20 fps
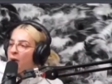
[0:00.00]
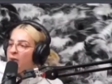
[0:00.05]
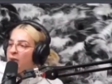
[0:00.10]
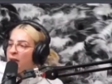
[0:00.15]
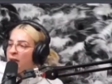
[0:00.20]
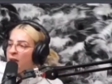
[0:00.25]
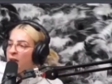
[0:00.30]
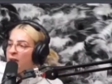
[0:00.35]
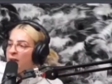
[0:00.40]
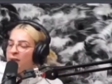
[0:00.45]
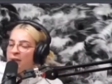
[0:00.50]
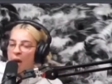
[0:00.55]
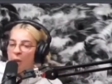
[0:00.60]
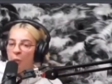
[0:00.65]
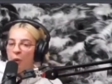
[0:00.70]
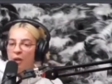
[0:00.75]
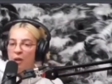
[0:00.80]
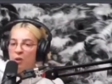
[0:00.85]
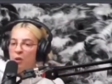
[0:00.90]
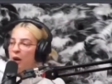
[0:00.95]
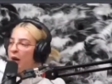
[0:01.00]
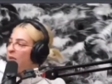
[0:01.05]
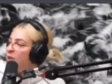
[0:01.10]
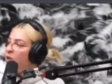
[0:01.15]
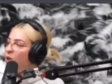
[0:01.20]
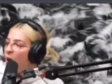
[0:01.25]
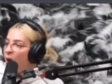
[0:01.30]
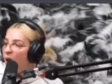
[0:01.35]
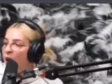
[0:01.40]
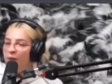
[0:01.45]
I was saying, "Isn't that what you
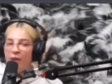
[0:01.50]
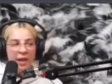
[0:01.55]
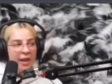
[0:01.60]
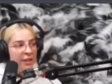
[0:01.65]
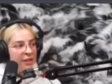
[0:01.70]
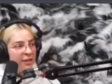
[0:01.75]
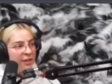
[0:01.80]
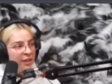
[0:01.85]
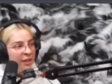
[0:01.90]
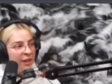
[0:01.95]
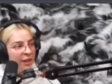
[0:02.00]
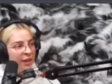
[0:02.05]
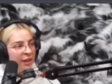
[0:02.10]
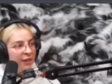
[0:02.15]
guys call this?"